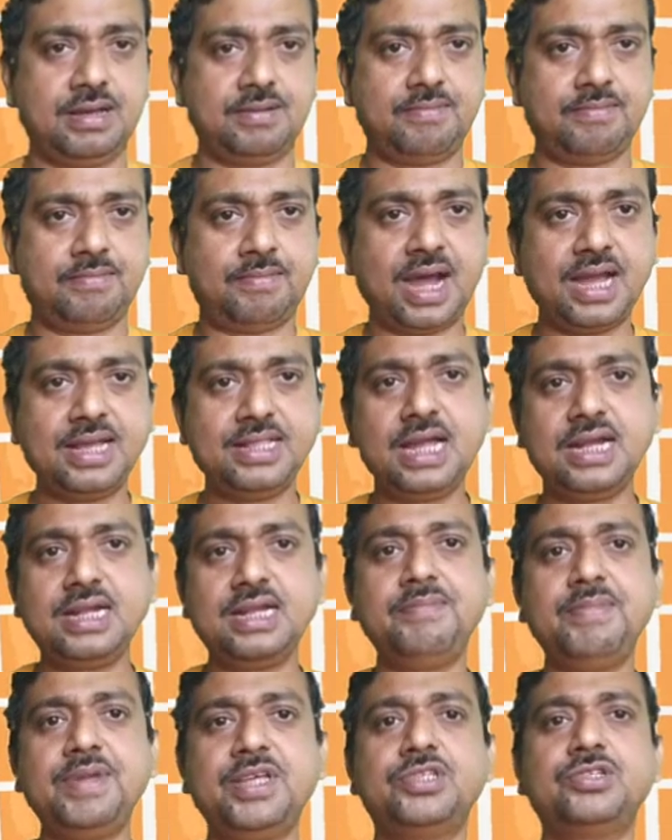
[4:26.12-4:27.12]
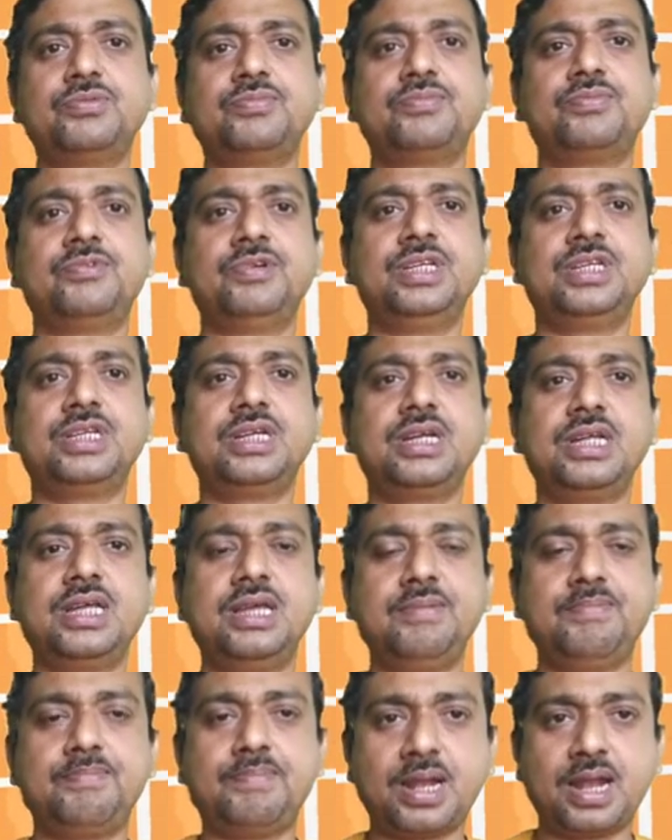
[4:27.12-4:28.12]
By that image of winter,
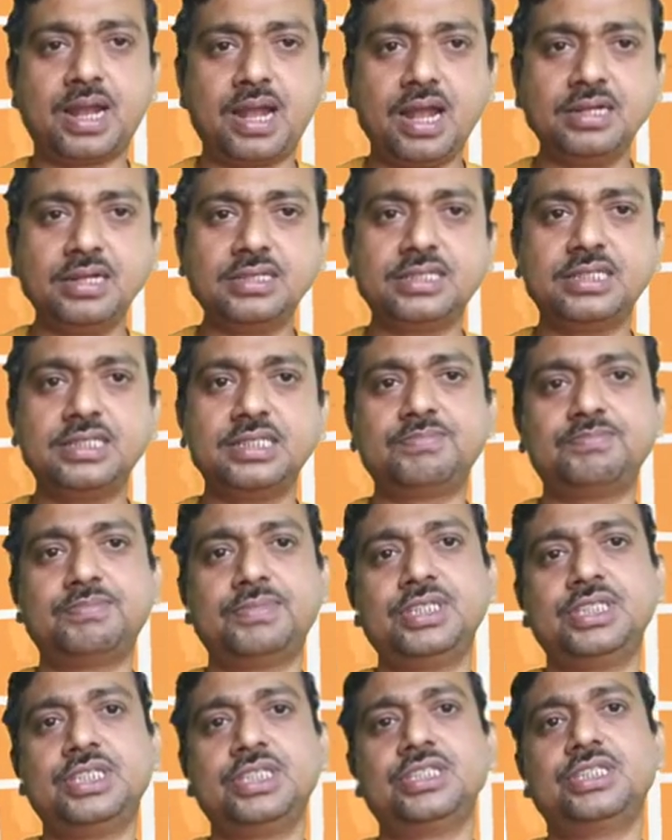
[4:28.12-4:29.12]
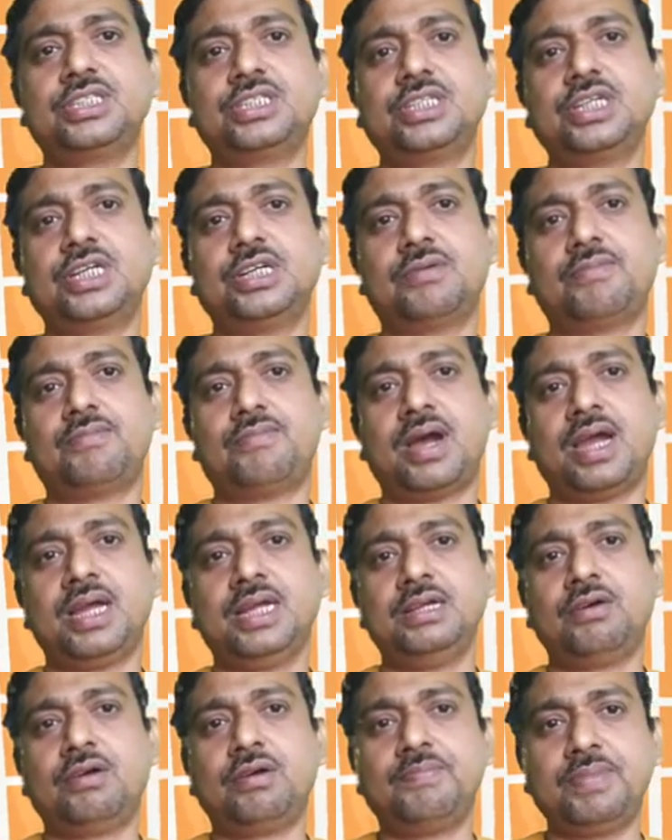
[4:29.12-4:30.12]
he parallels his present state of
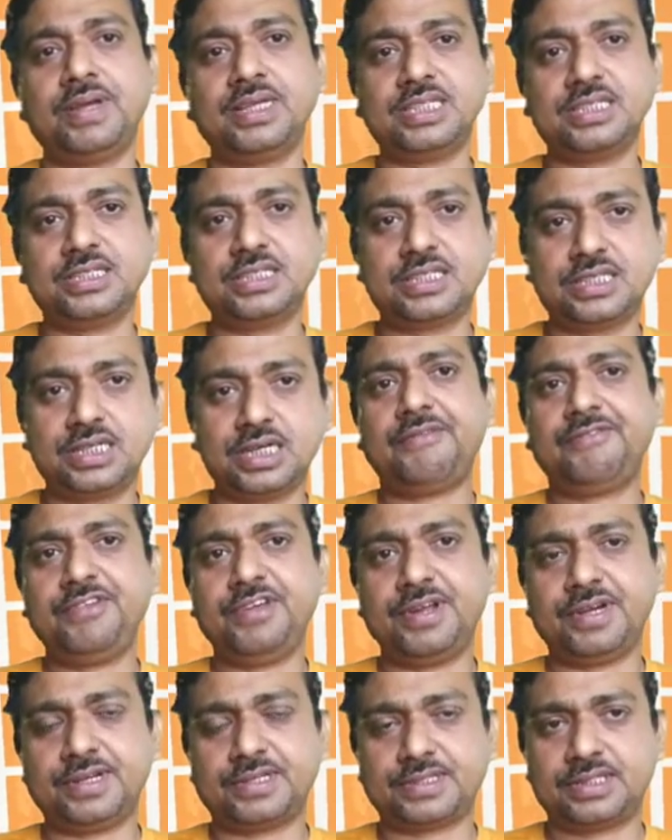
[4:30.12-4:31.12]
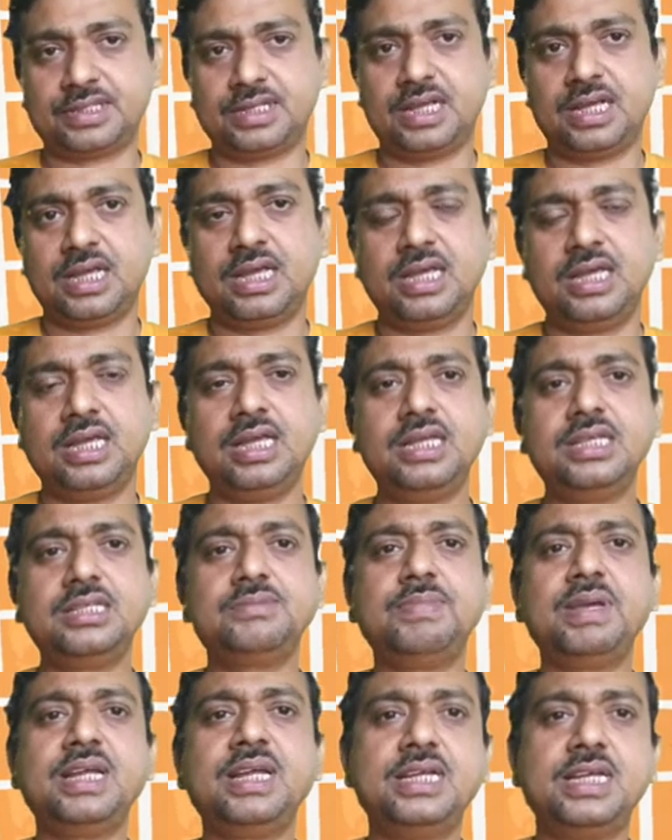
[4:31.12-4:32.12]
mind or present state of affairs. He
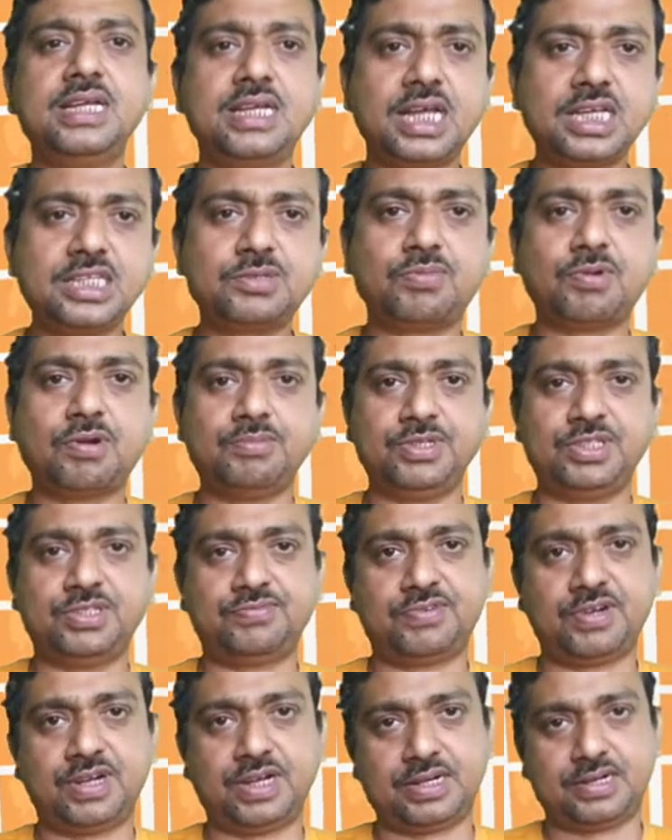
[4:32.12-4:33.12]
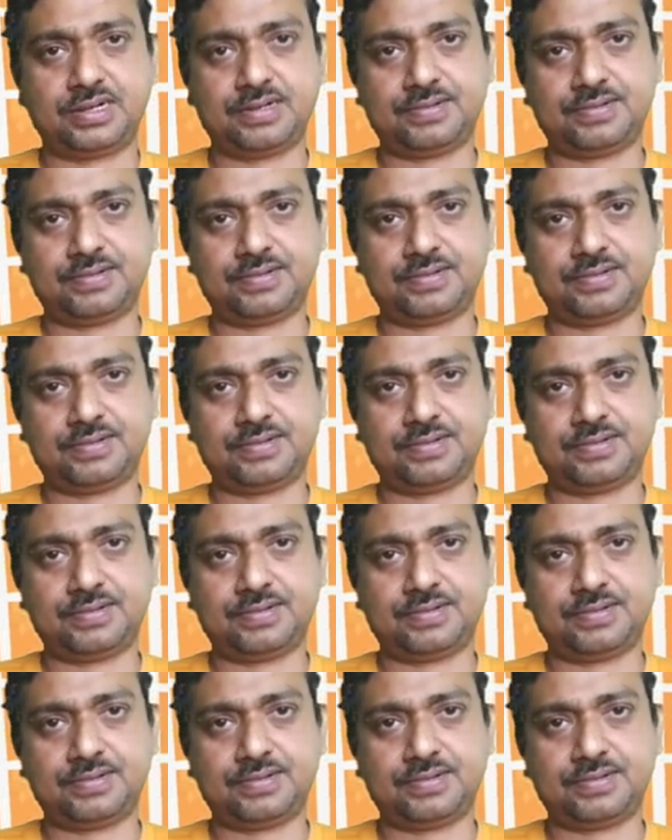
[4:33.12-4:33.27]
is being detached from his friend.